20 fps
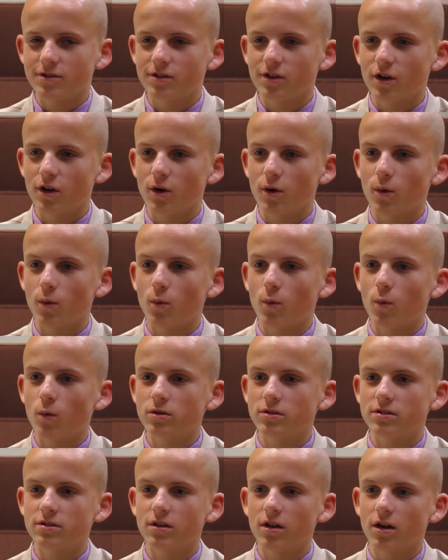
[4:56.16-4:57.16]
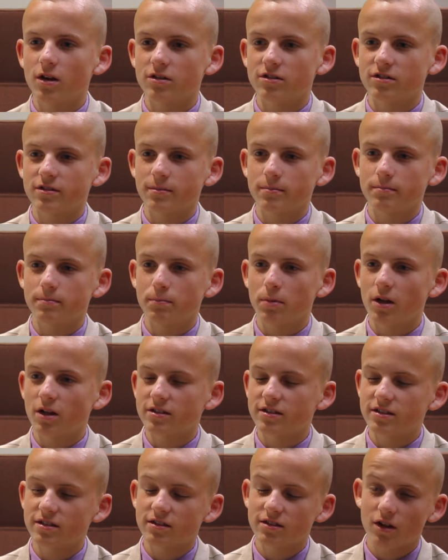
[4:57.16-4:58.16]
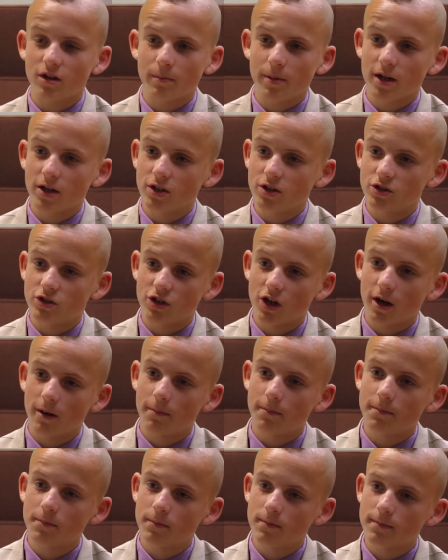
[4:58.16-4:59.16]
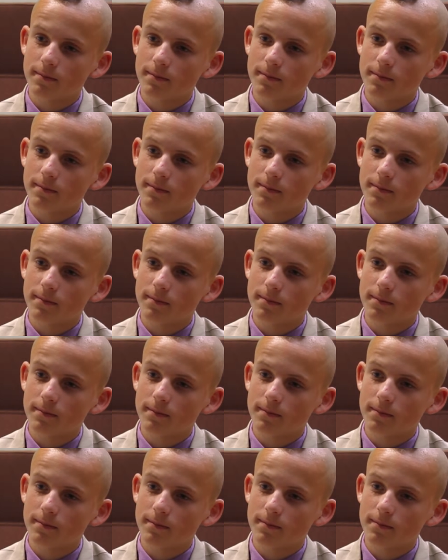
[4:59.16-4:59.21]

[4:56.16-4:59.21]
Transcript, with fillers: so, what are some pluses about your job?